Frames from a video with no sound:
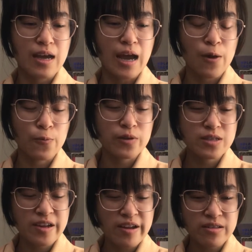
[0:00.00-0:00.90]
I went
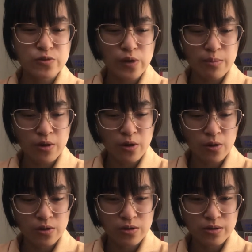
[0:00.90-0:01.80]
down this rabbit
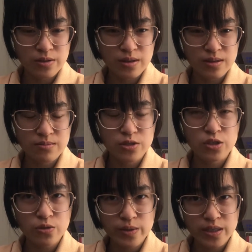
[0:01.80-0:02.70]
hole
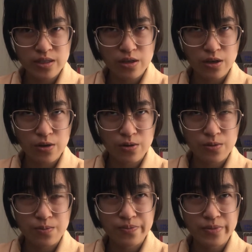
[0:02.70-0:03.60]
2 weeks ago
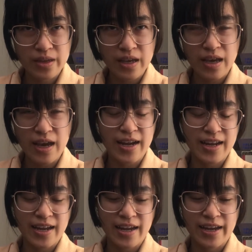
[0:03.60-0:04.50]
and
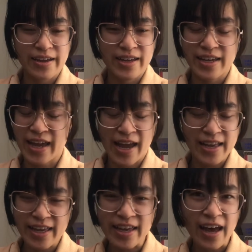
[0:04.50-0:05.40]
I can't
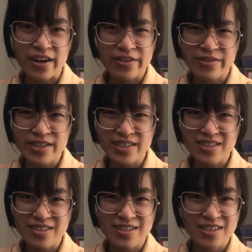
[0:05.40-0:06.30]
get out of it,
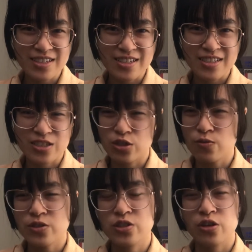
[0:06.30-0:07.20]
so I
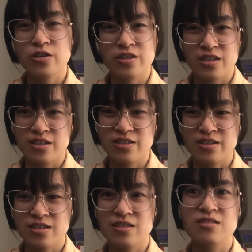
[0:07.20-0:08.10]
started
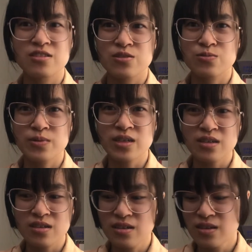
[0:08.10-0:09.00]
this week
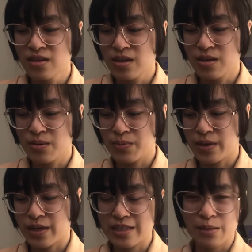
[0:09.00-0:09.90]

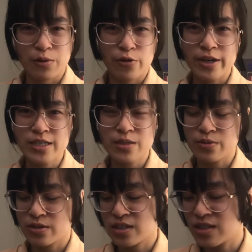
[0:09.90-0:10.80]
because I'm a crazy
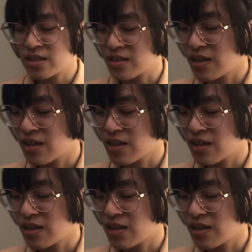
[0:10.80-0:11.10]
person,